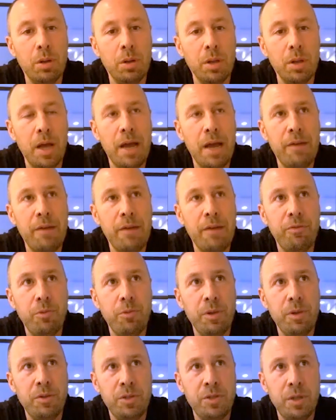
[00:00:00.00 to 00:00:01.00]
life
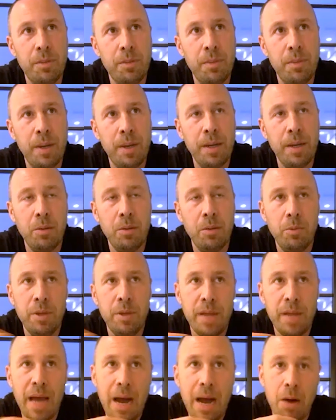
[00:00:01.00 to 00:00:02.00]
with somebody
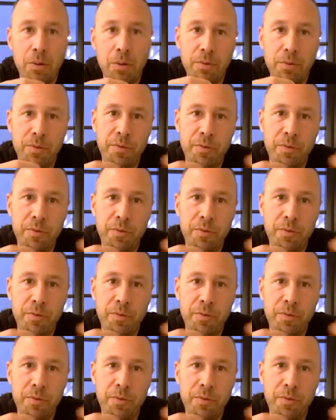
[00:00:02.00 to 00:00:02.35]
without